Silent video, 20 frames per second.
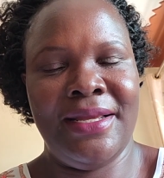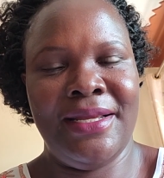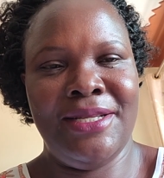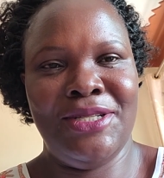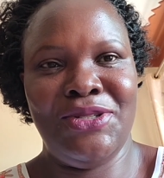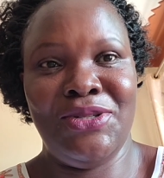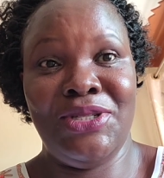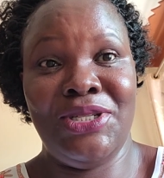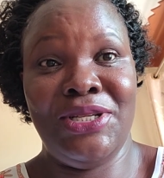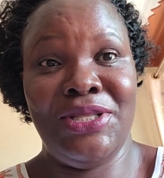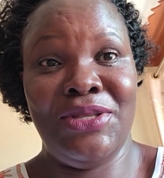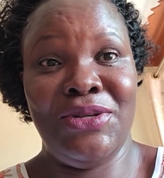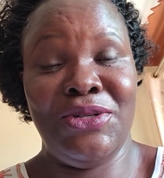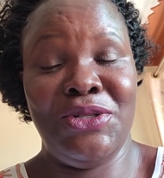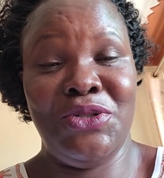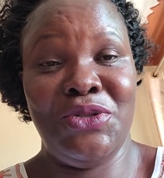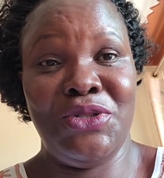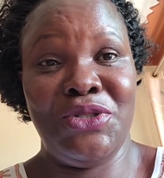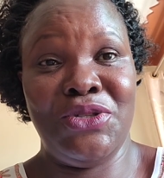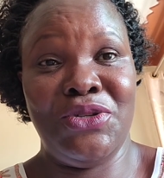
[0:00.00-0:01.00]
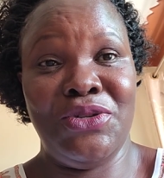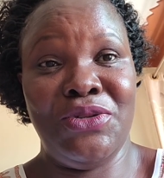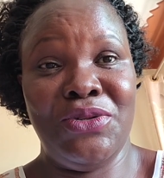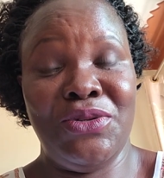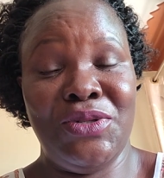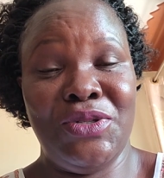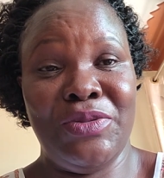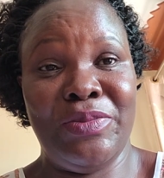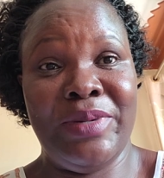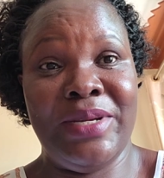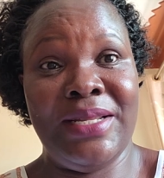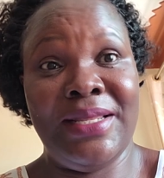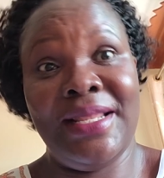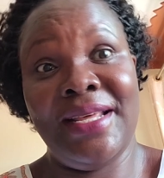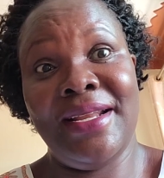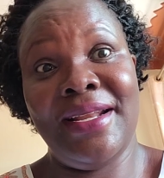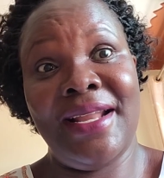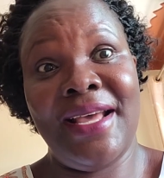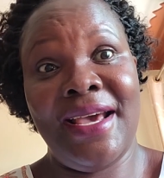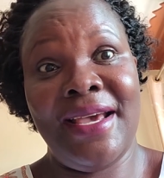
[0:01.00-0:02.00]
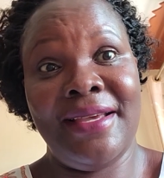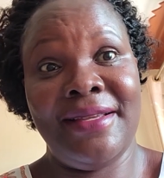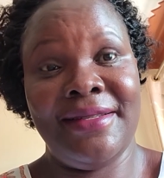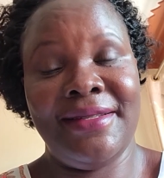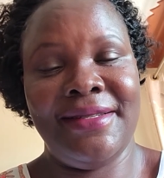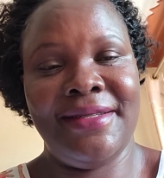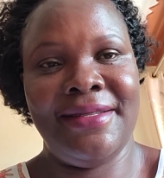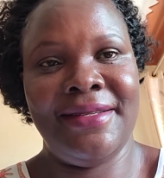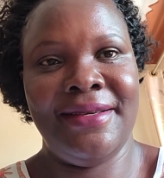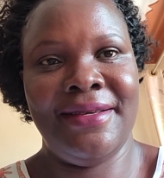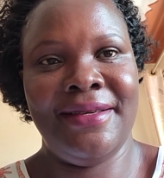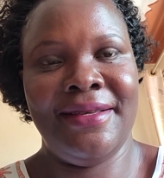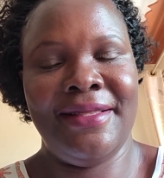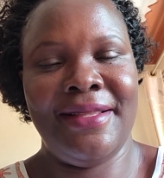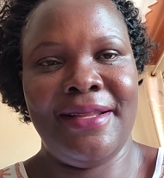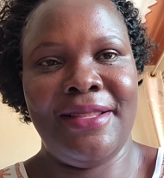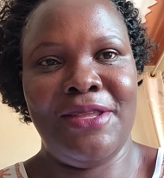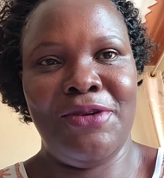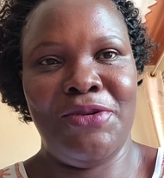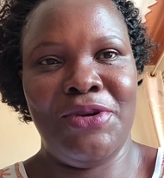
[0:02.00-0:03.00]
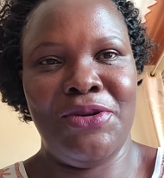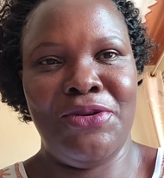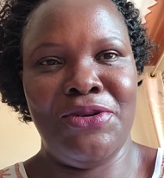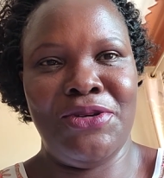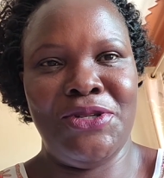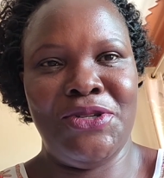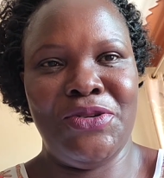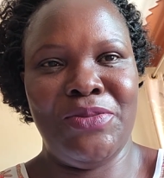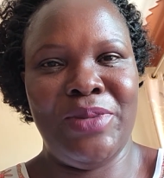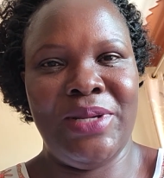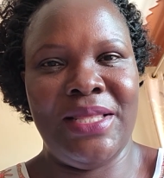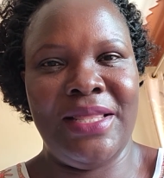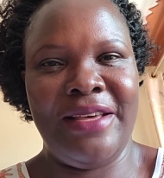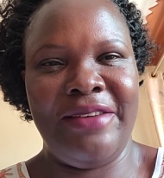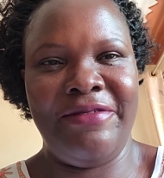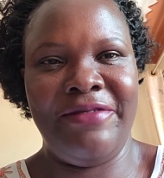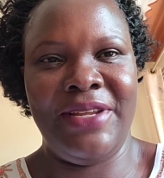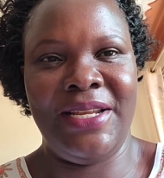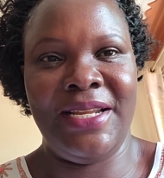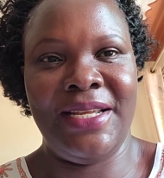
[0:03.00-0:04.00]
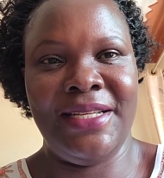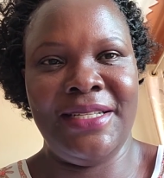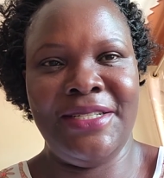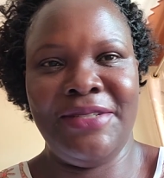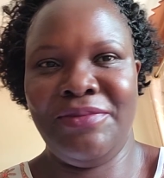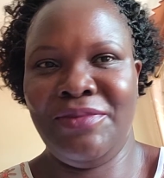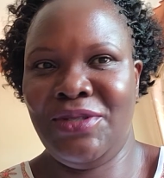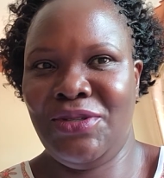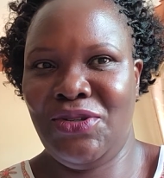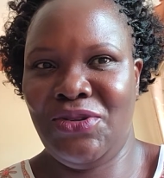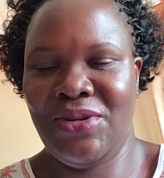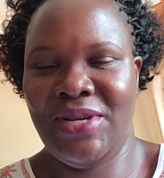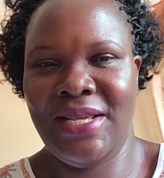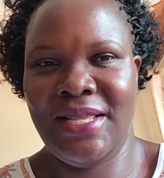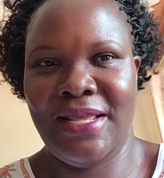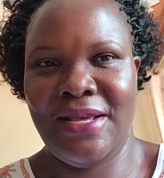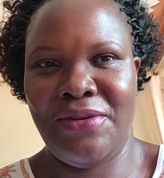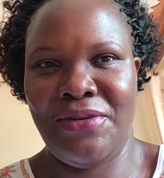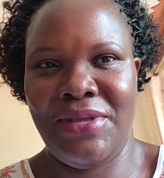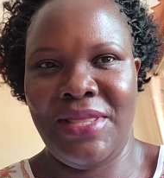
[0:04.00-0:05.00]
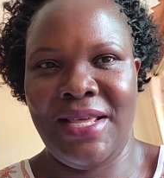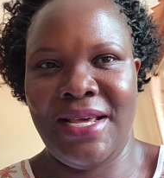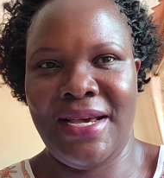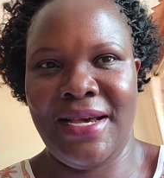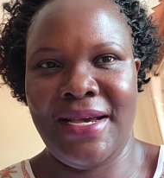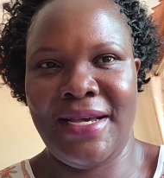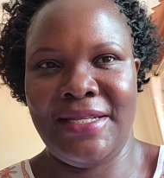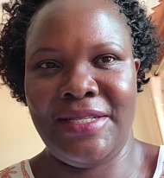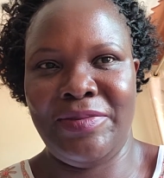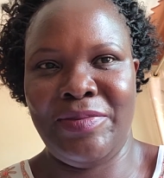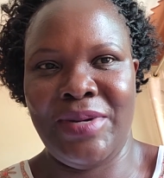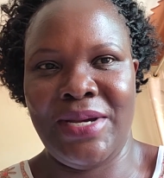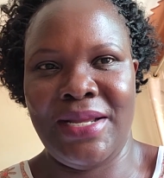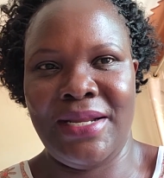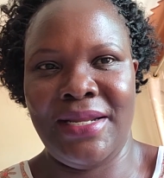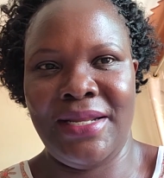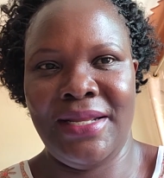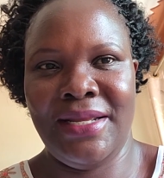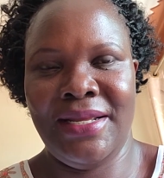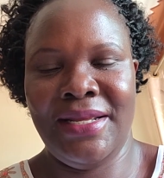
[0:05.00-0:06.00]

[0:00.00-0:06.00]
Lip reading: So she thought she was going to spend the nights that they were going to be in the village together with her husband.